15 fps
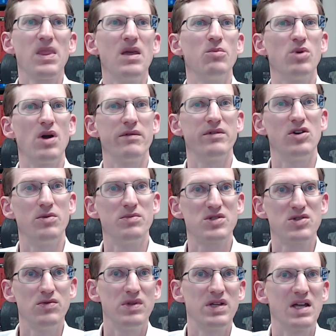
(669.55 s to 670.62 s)
Private
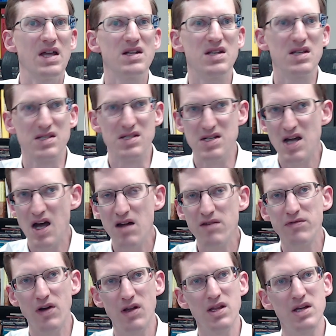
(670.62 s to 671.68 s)
homeschooling does not
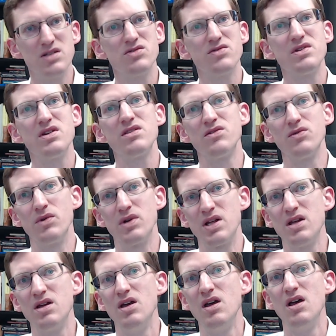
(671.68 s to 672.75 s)
fall under the authority
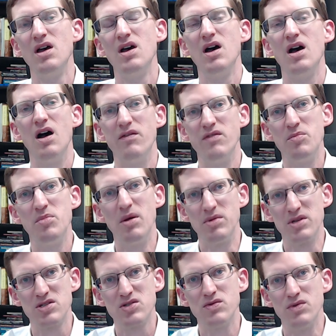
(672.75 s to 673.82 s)
of the public
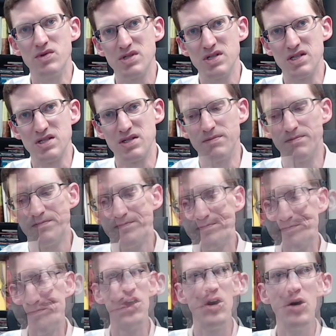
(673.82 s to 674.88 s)
school system.
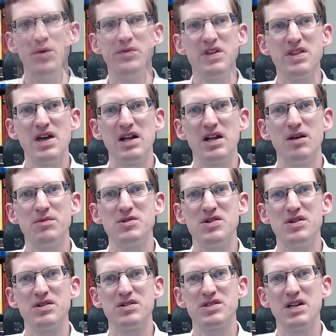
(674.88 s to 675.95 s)
Hopefully that helps you
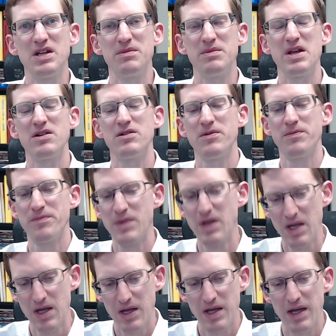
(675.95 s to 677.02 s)
understand better,
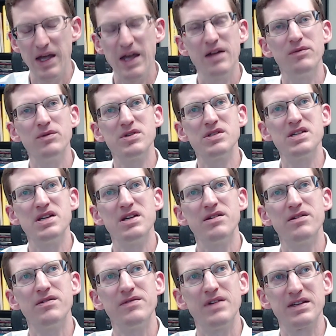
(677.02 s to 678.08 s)
and we'll see you
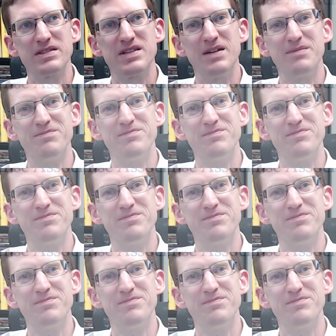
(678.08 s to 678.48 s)
next time.